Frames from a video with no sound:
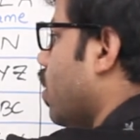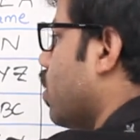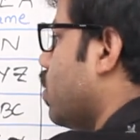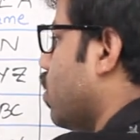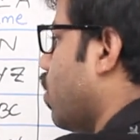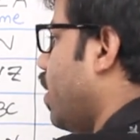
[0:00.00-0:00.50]

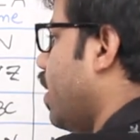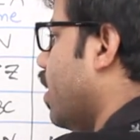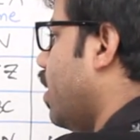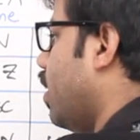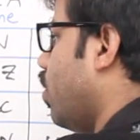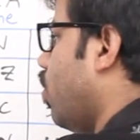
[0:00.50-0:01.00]
so
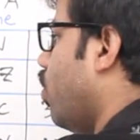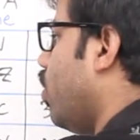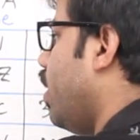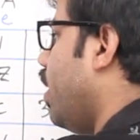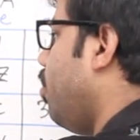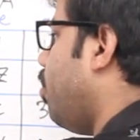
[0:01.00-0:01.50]
here
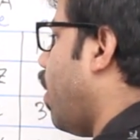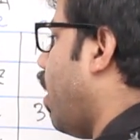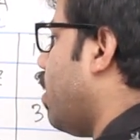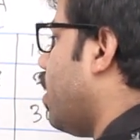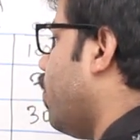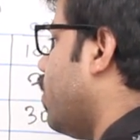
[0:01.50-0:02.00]
only
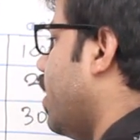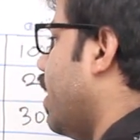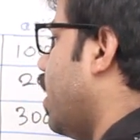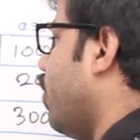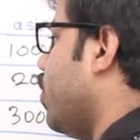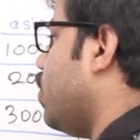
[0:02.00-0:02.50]
part of the
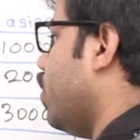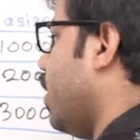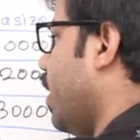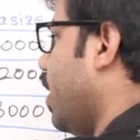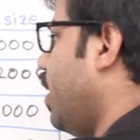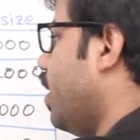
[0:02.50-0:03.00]
data we should
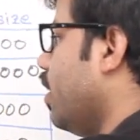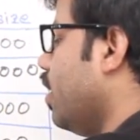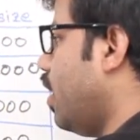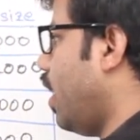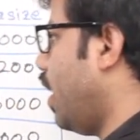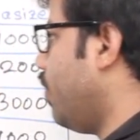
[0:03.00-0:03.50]
delete
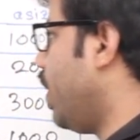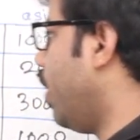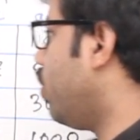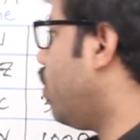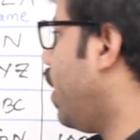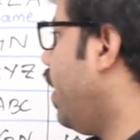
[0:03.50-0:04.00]
and we
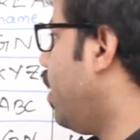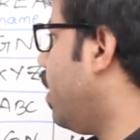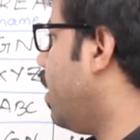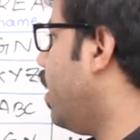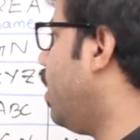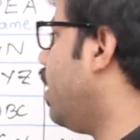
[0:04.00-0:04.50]
have to write
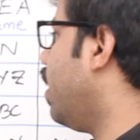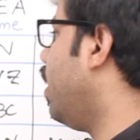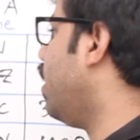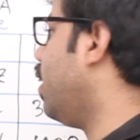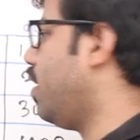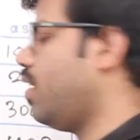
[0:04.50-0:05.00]
null, null,
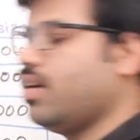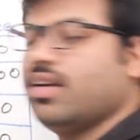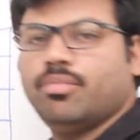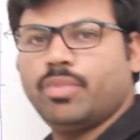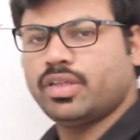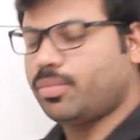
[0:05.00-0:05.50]
null.
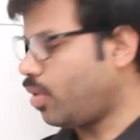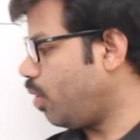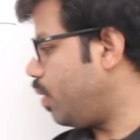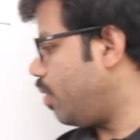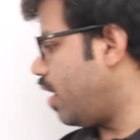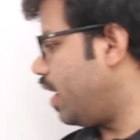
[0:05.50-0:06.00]
But the
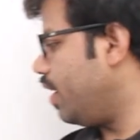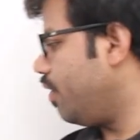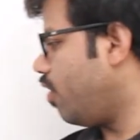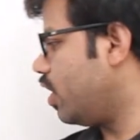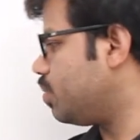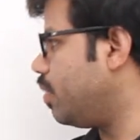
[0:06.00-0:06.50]
problem already
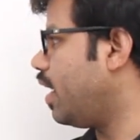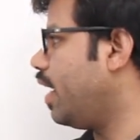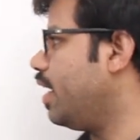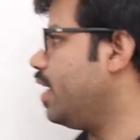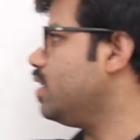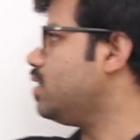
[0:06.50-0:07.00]
watchman
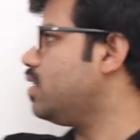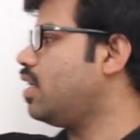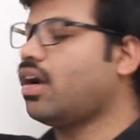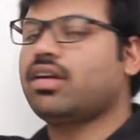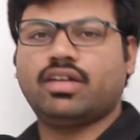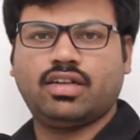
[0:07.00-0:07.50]
ID is
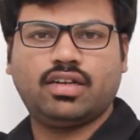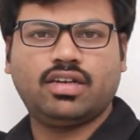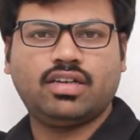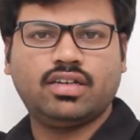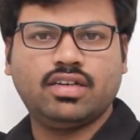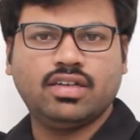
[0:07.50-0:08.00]
not null.
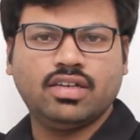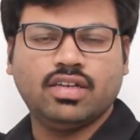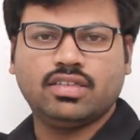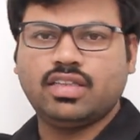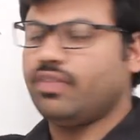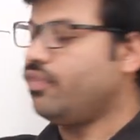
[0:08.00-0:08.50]

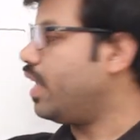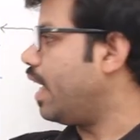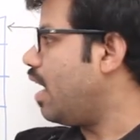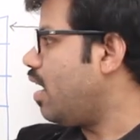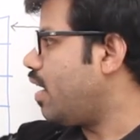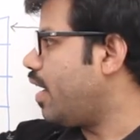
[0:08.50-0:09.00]
Then we
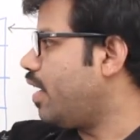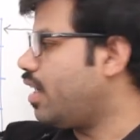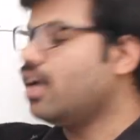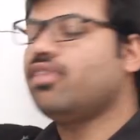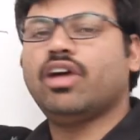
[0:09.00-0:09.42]
cannot write null